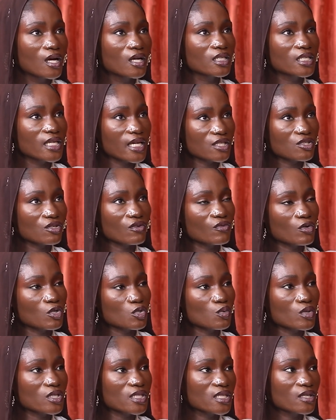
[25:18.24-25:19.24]
Yes, of
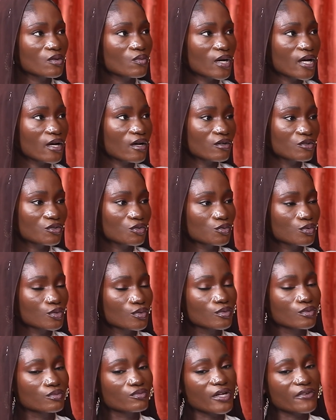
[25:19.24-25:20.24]
course, once in a while
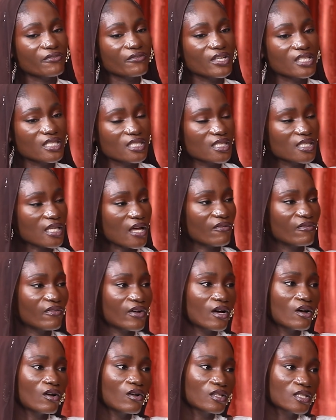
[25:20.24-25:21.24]
you reference this afa
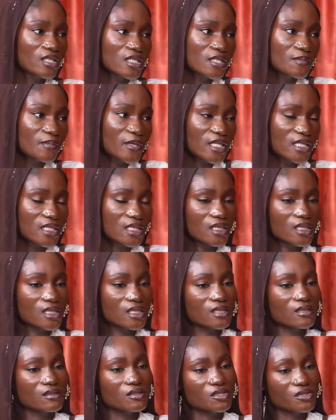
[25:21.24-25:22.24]
or this
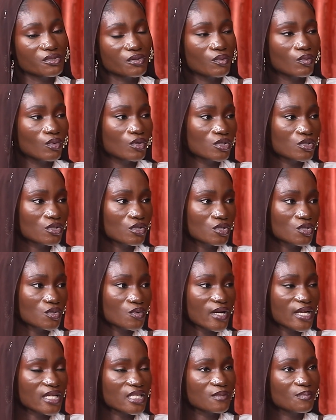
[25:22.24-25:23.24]
person, you know, once or
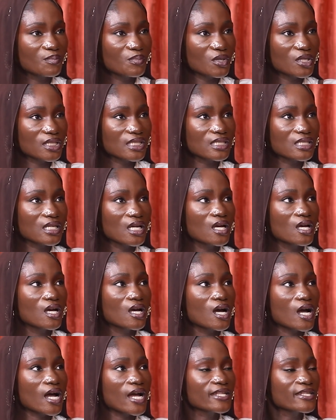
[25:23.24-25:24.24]
twice, but
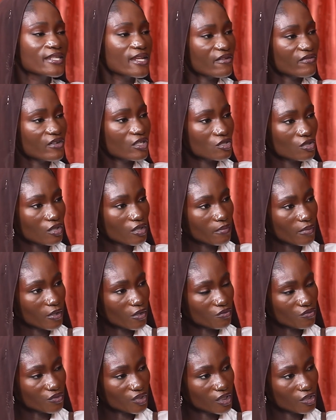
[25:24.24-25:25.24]
I never talk
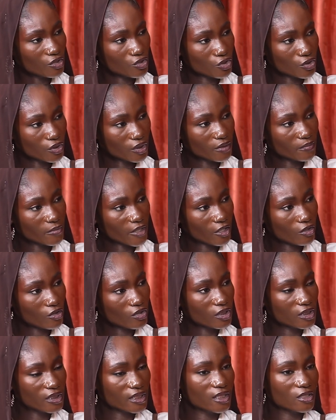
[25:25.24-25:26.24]
about religion in my
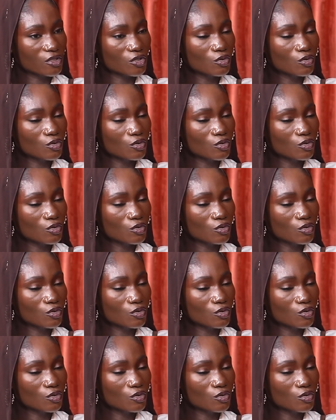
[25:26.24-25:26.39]
content.